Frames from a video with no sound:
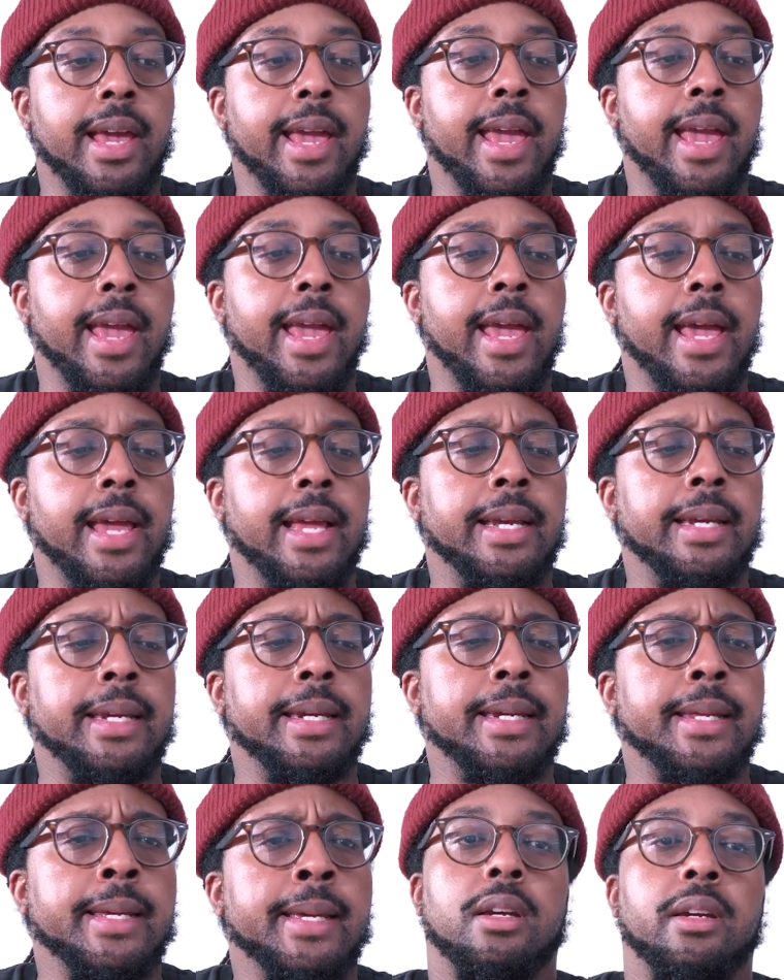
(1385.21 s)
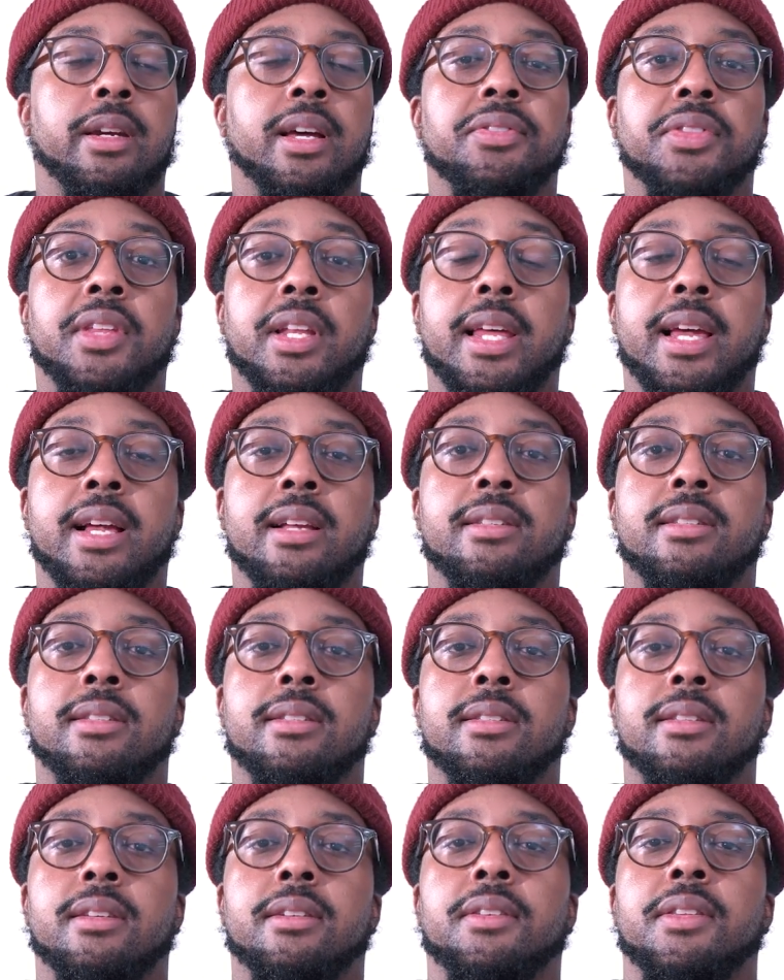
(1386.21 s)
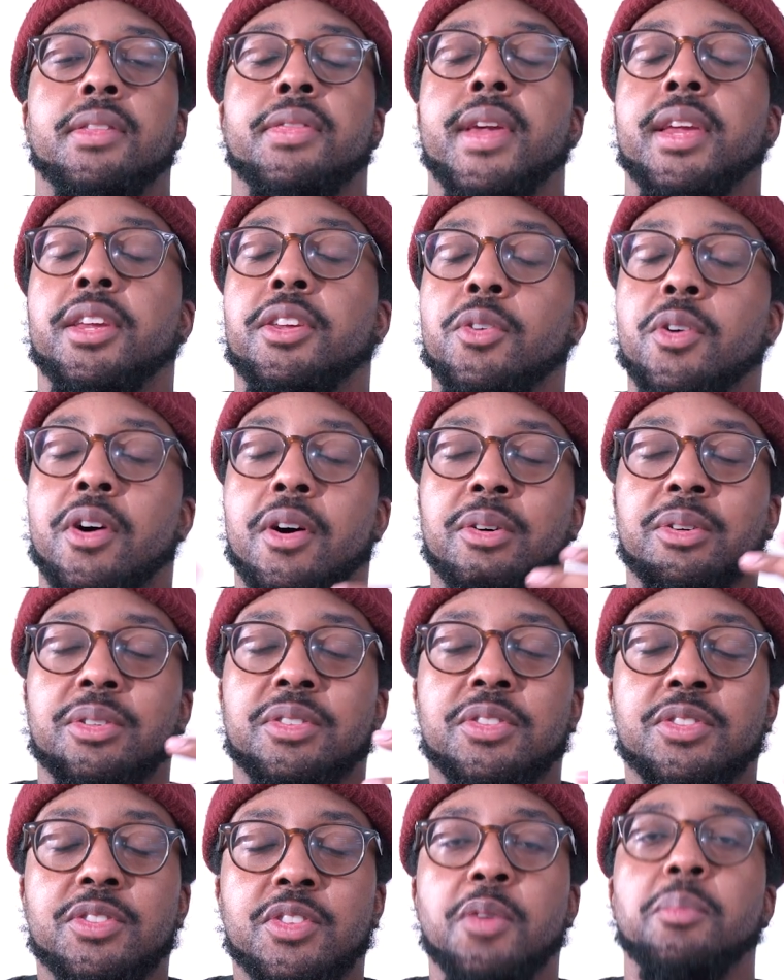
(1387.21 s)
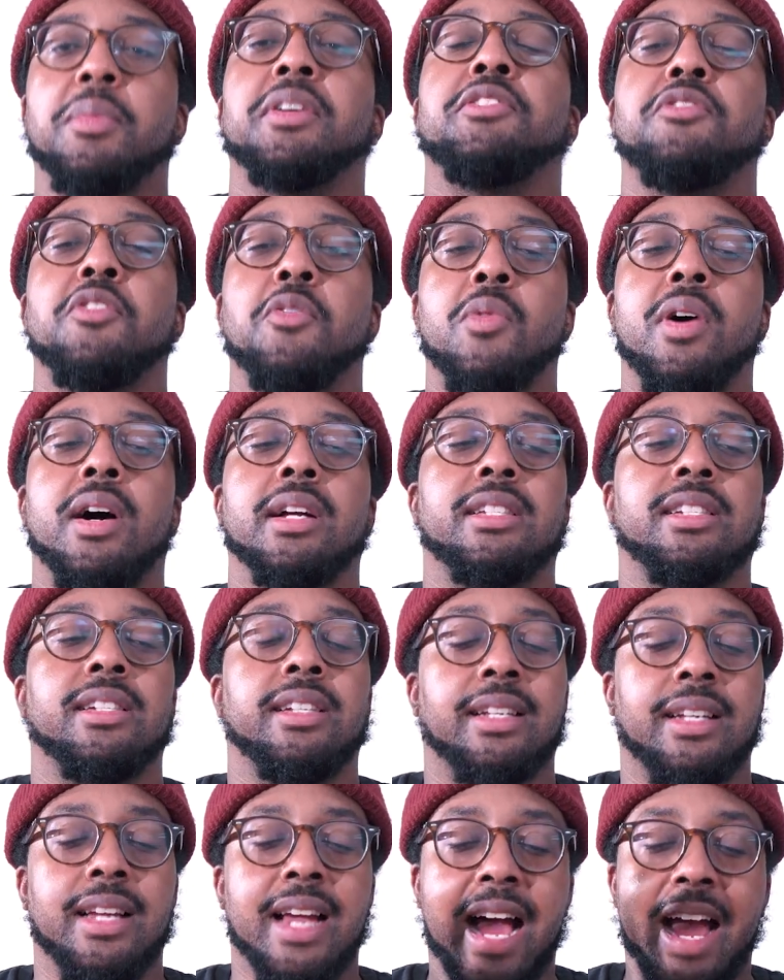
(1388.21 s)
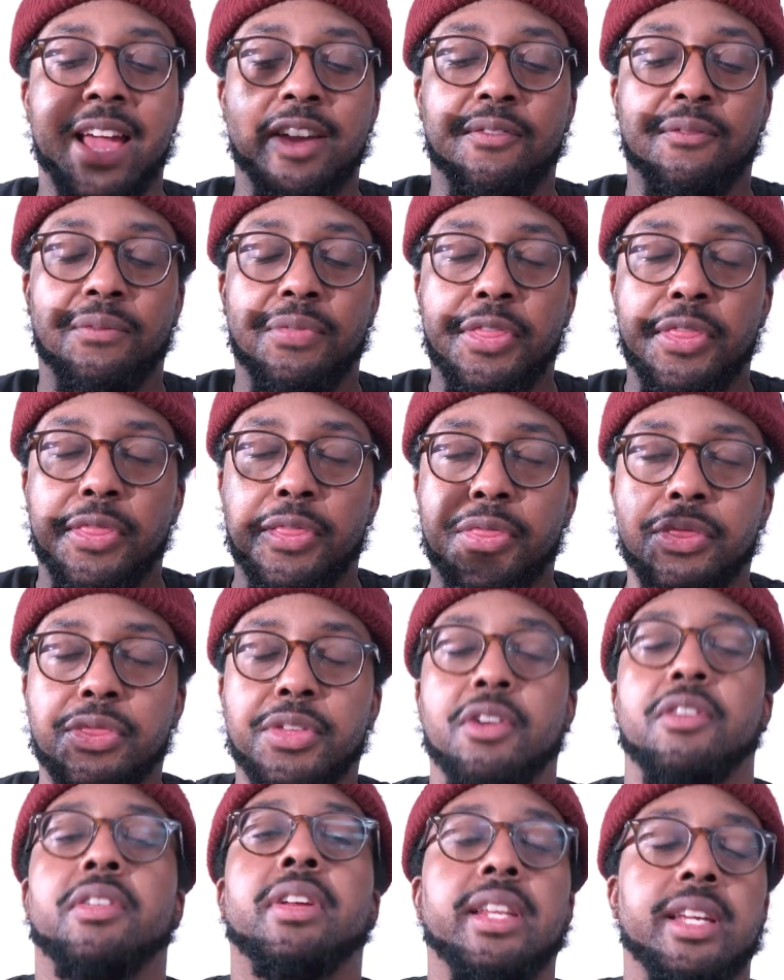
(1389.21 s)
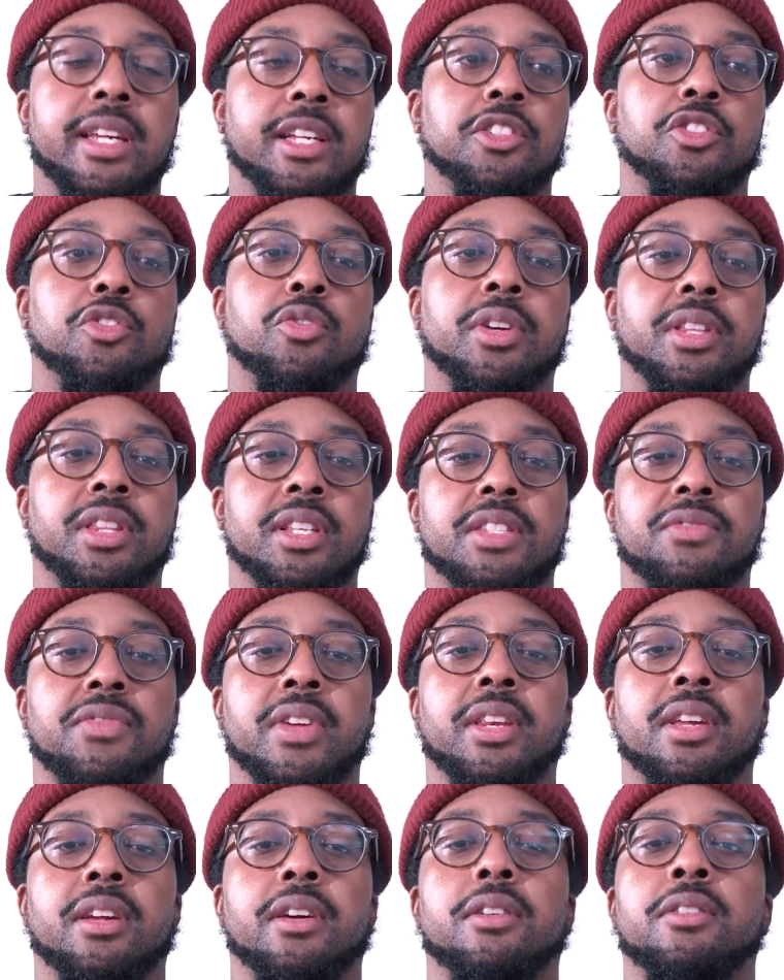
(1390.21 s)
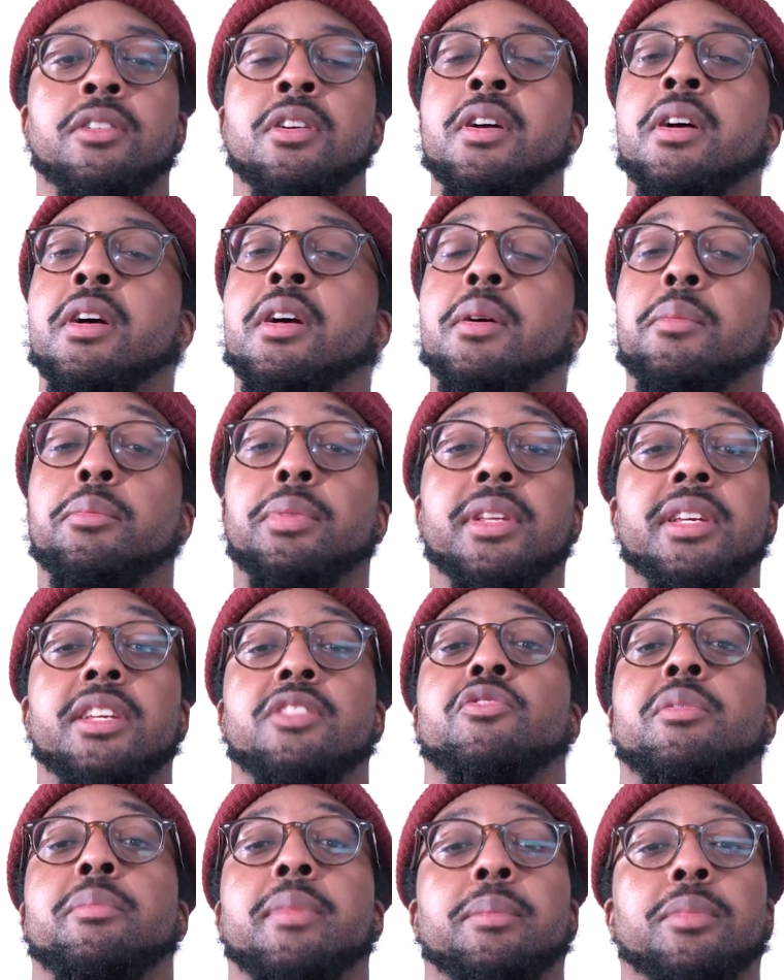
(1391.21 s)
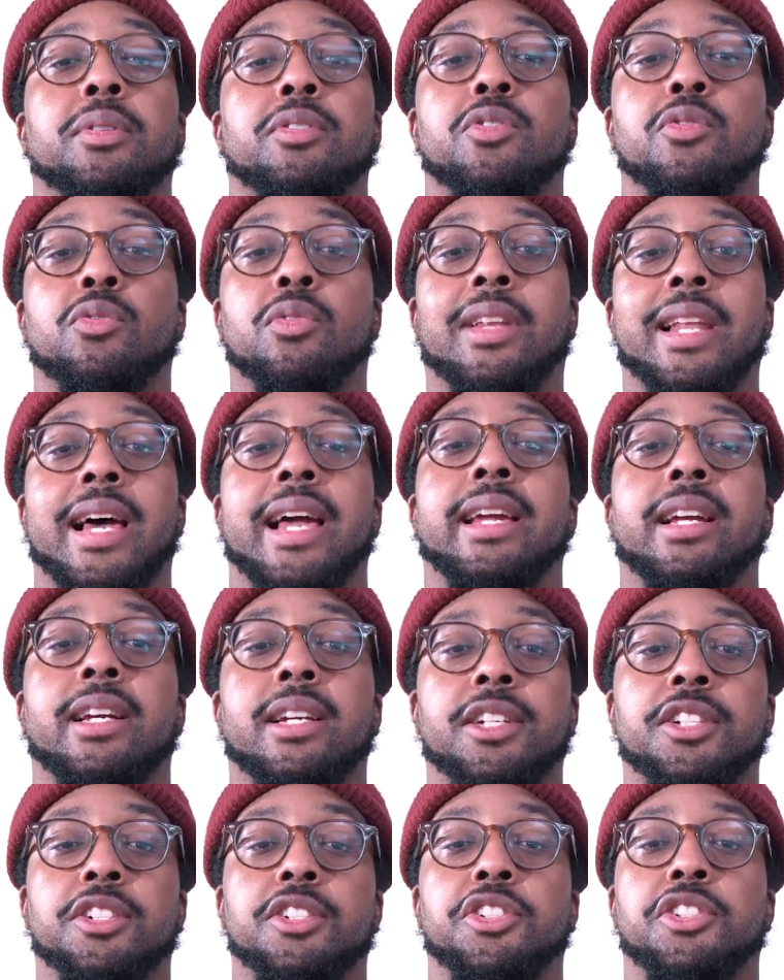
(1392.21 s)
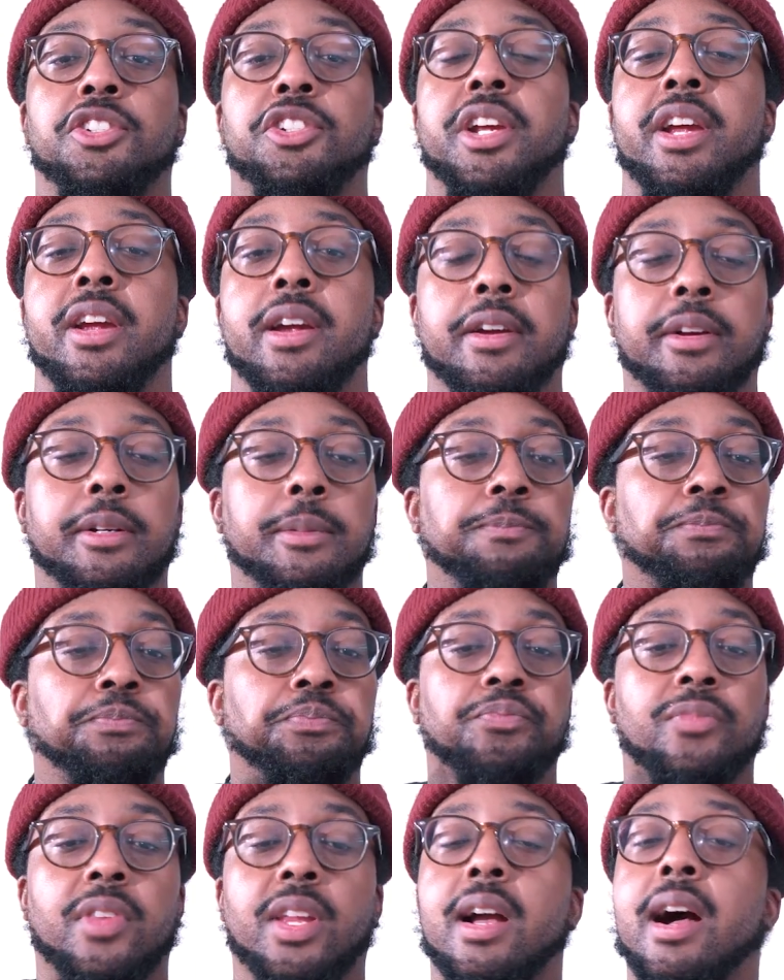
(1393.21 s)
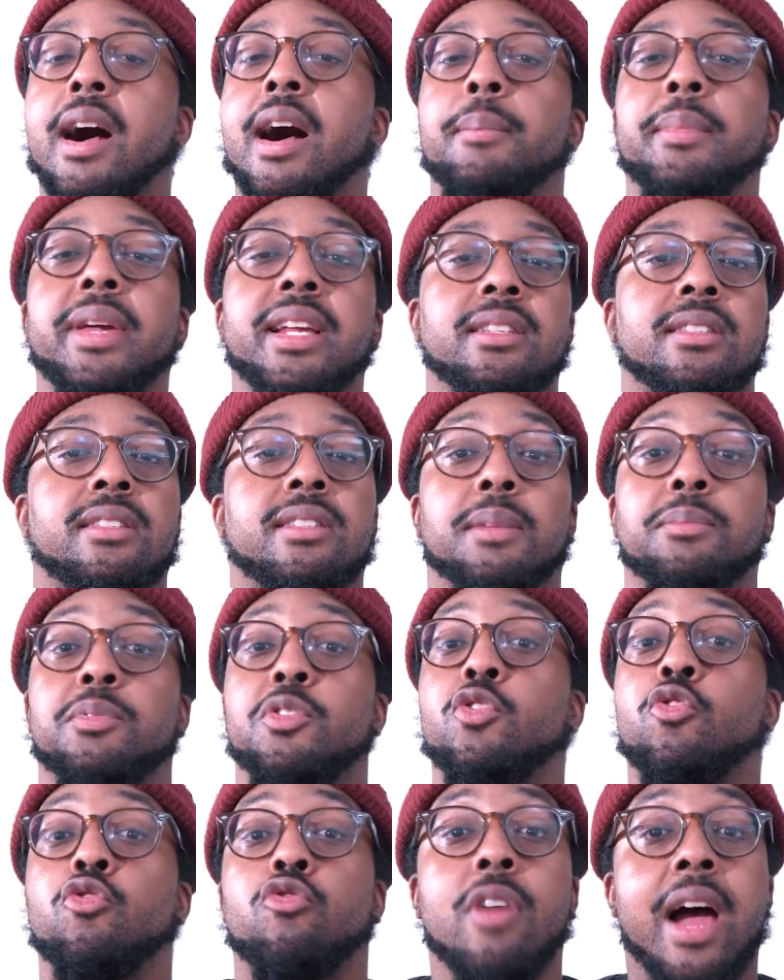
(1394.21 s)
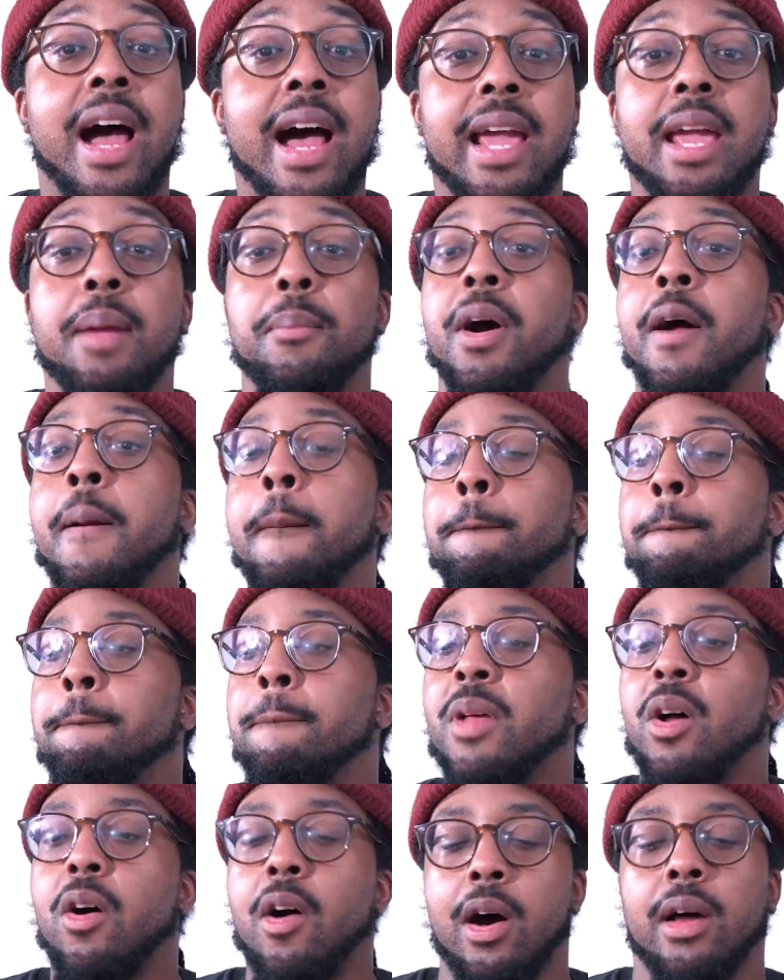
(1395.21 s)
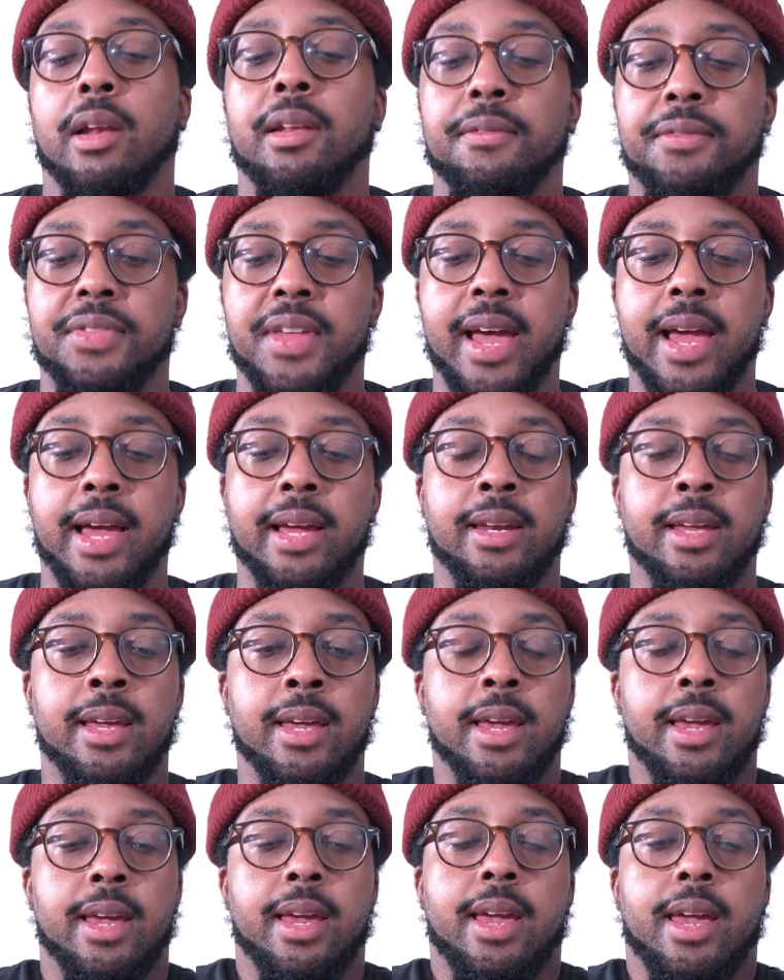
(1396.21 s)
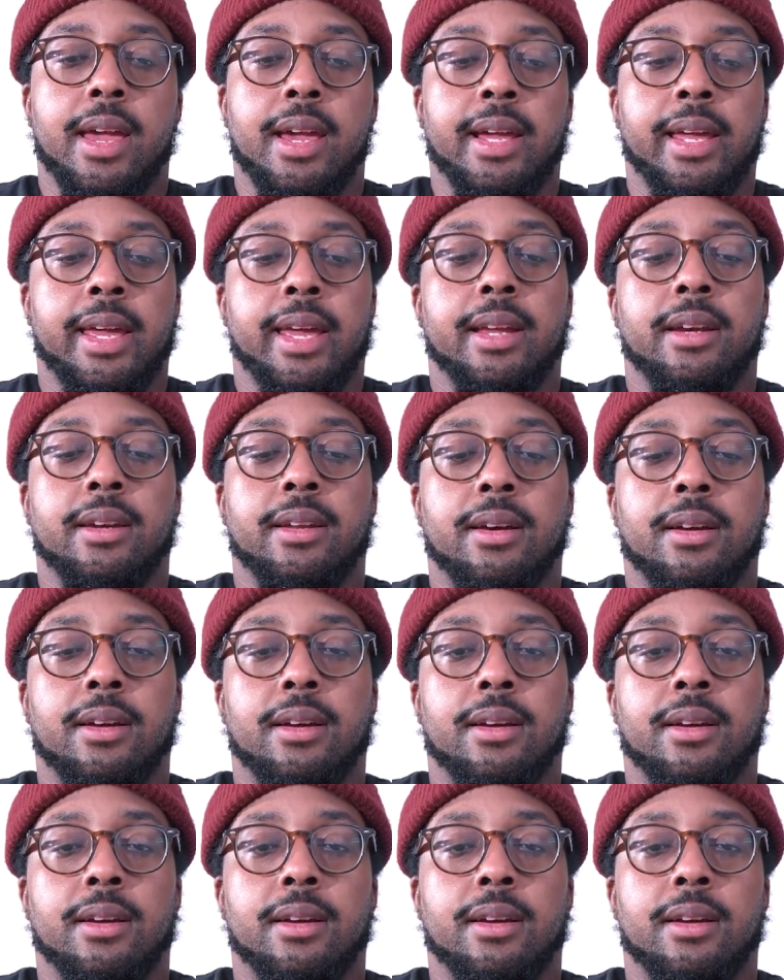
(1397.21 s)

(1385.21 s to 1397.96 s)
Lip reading: And nonetheless, thank you all so much for watching. I thoroughly enjoyed this video. Please remember to like, share, comment, subscribe, all of that. And